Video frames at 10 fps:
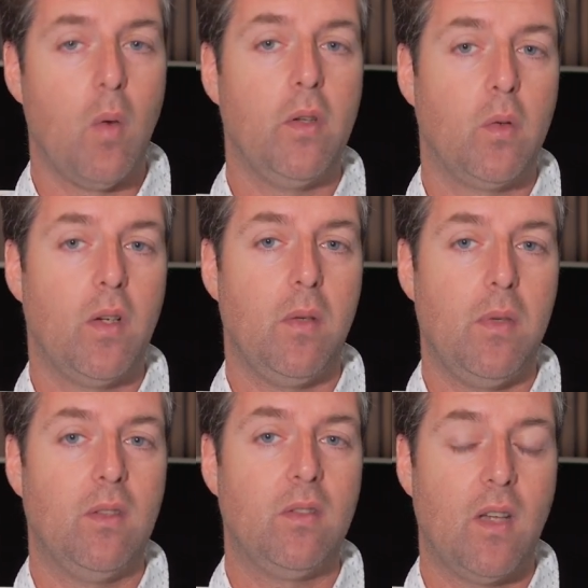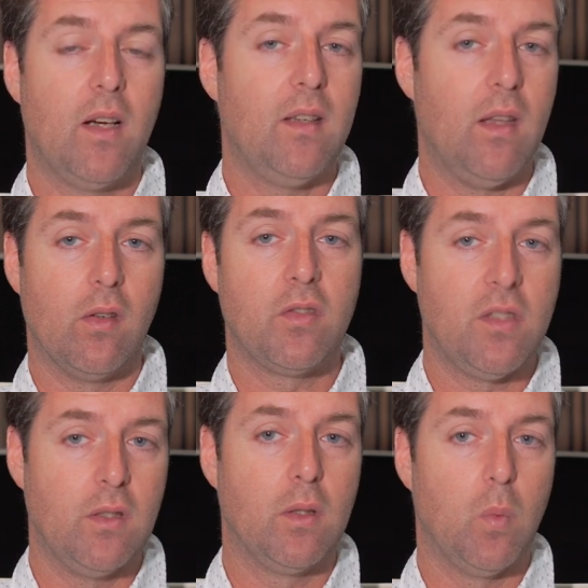always going to be stud, either
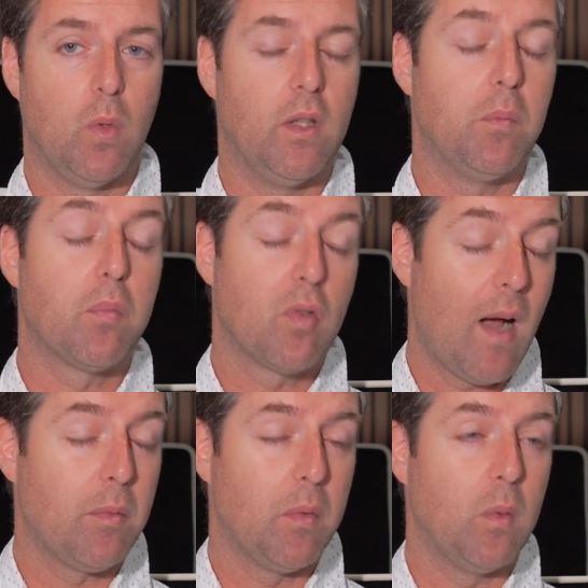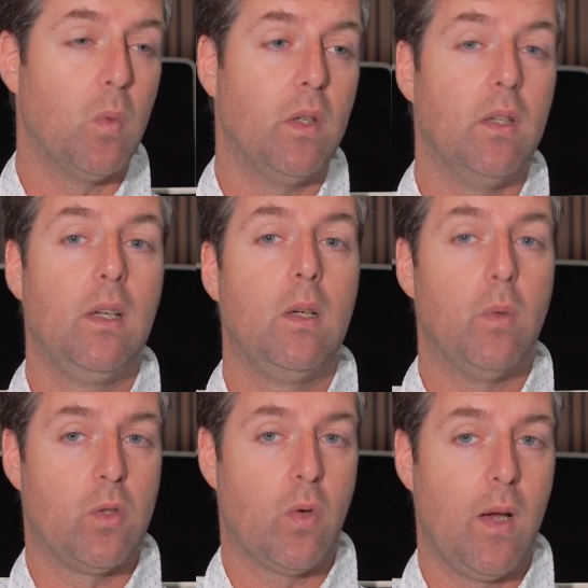steel or wood, probably wood,
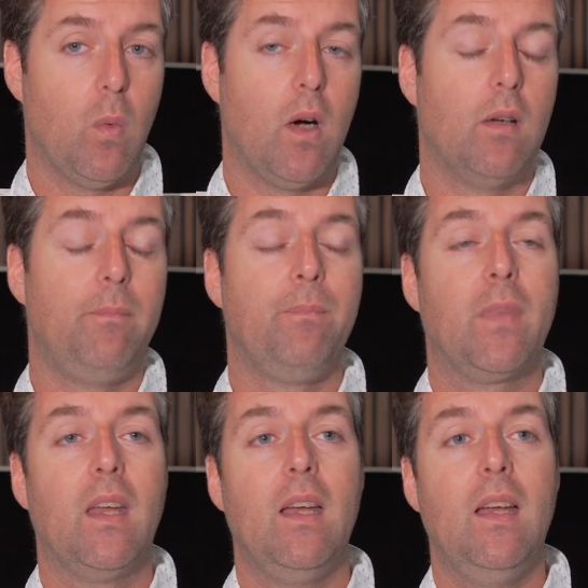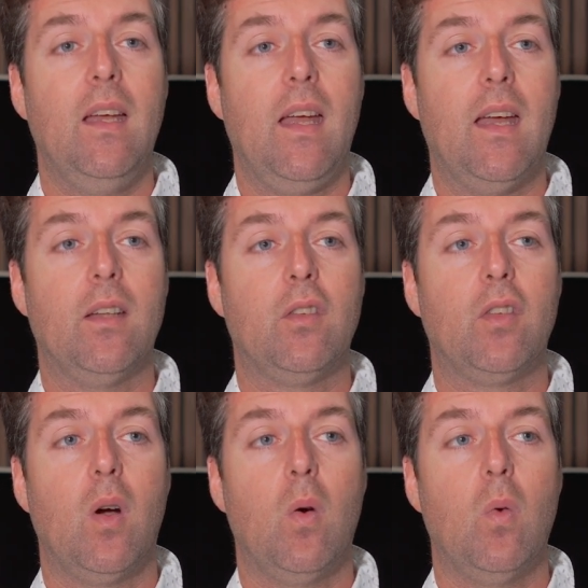with drywall. And
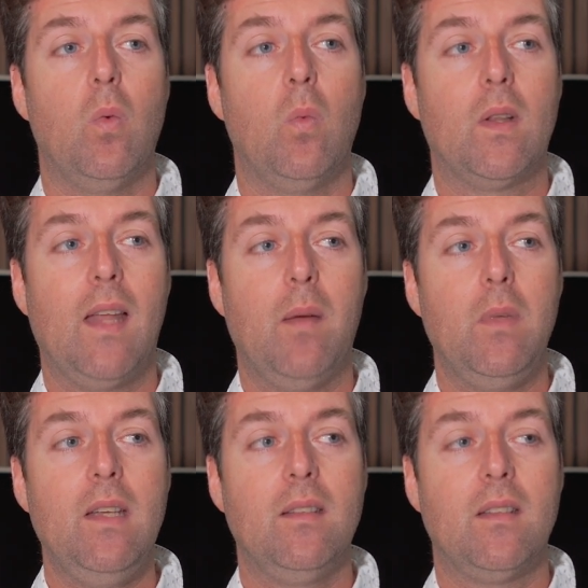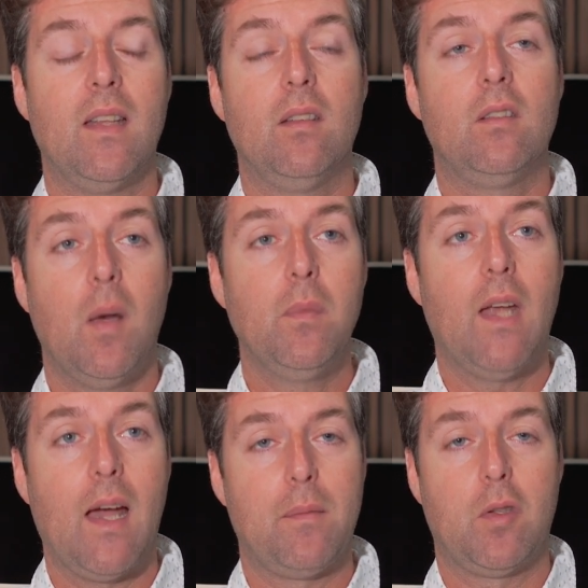so what that means is that
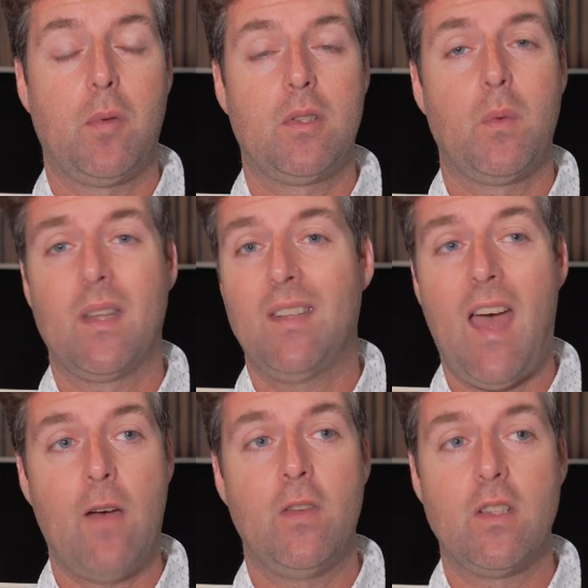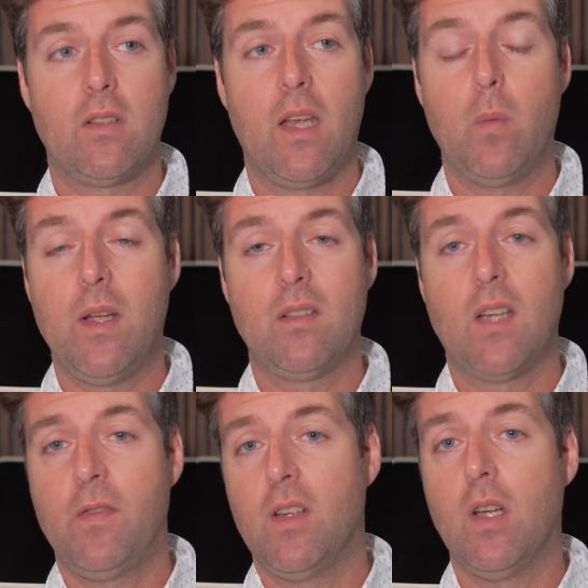sometimes, especially with this half inch lightweight
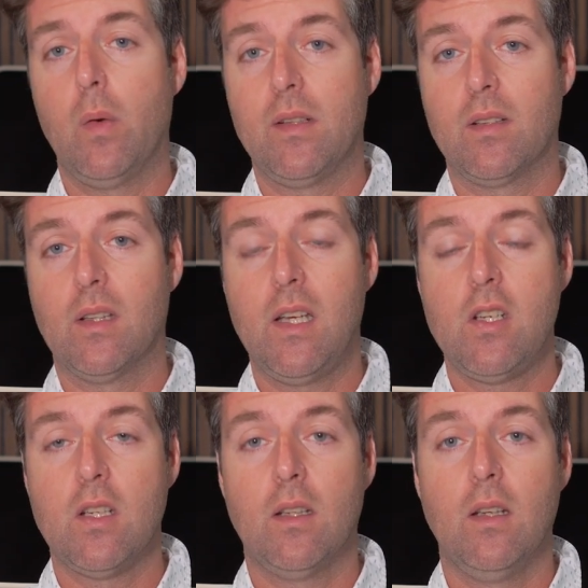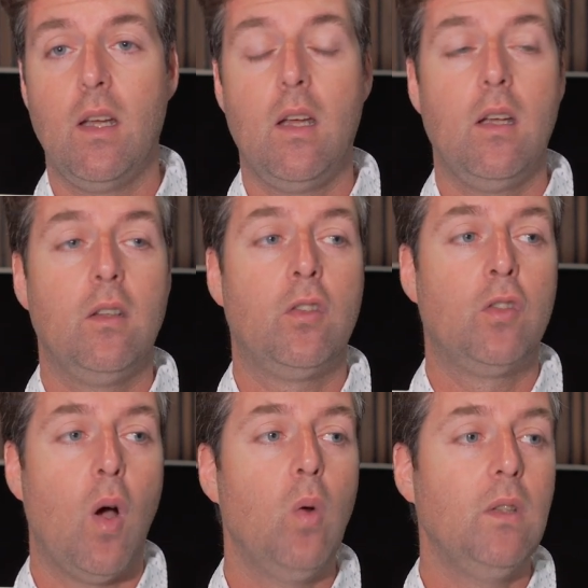stuff and no insulation,
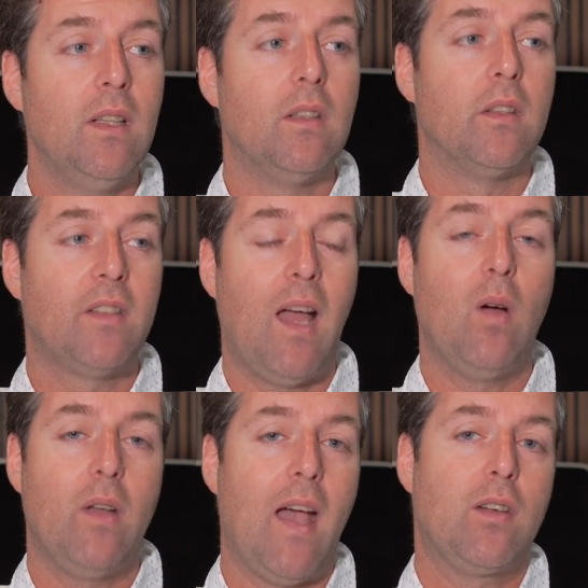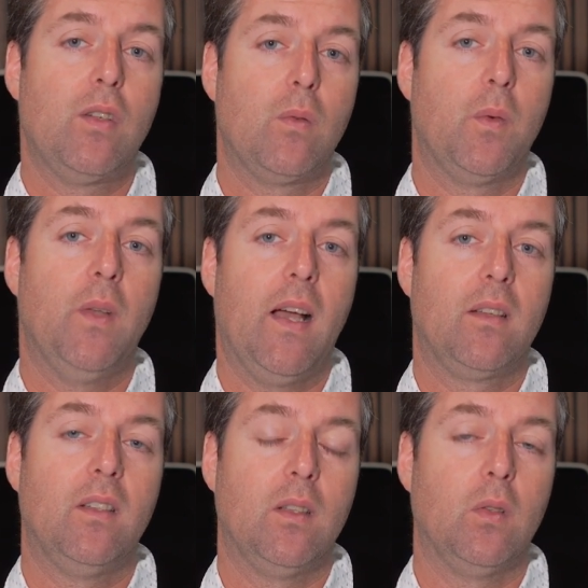so little sound actually
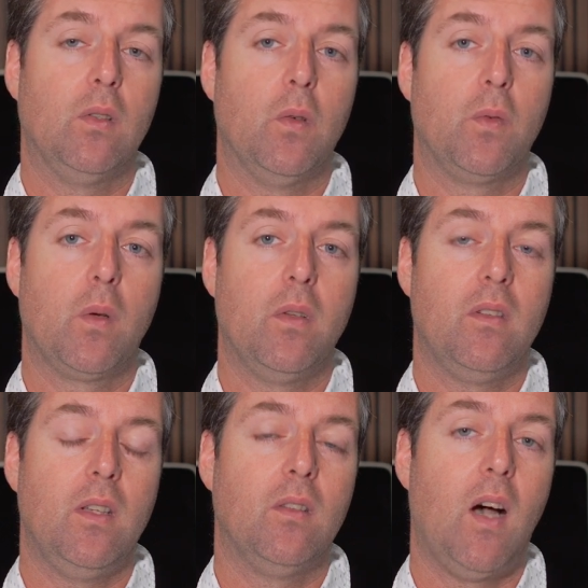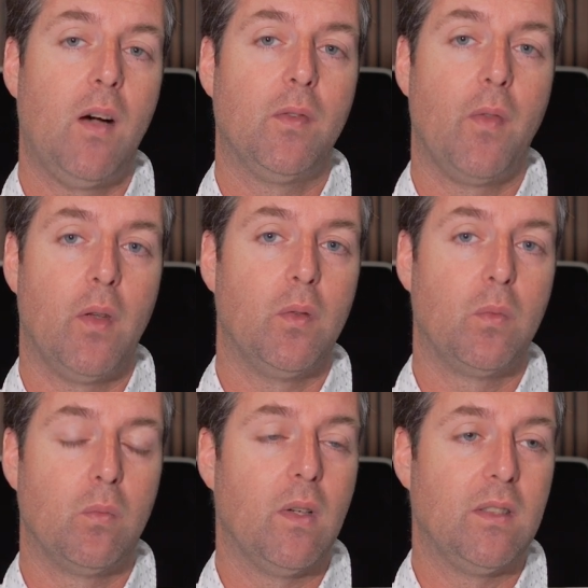reflects at those low frequencies off of
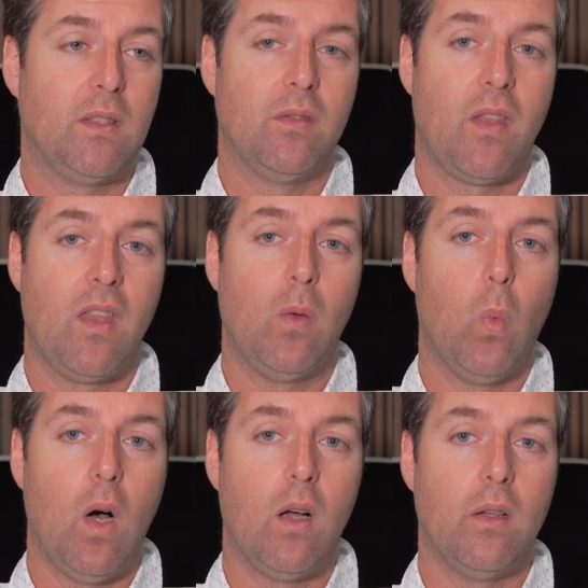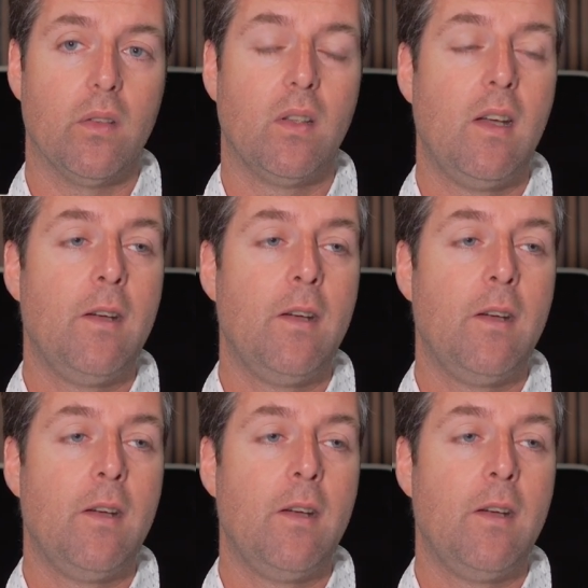those relatively thin walls